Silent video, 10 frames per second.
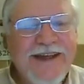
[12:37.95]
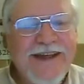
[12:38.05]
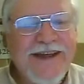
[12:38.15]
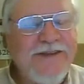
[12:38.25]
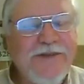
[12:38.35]

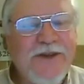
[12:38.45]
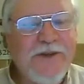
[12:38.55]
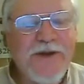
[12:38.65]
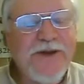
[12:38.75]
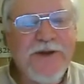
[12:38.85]
And even though the
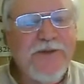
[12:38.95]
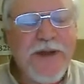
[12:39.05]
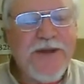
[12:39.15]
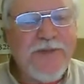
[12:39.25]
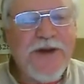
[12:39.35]
windows
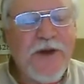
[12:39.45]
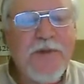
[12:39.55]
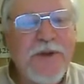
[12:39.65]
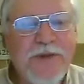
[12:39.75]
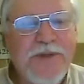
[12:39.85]
may have been
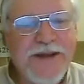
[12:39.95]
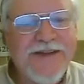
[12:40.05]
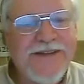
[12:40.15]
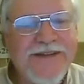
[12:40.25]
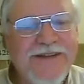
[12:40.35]
open in
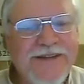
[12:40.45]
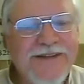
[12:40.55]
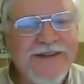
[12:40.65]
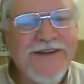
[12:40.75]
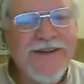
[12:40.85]
places,
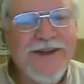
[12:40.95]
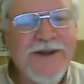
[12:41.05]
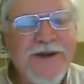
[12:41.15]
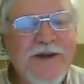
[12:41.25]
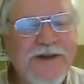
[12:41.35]

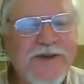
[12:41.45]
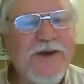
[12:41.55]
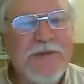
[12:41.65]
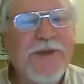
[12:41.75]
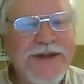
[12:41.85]
I
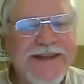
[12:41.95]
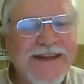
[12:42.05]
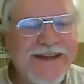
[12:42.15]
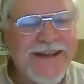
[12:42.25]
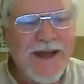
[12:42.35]
started
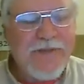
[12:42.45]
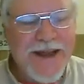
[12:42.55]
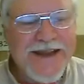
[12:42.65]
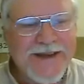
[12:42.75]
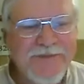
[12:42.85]
breathing in that
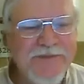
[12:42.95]
paint.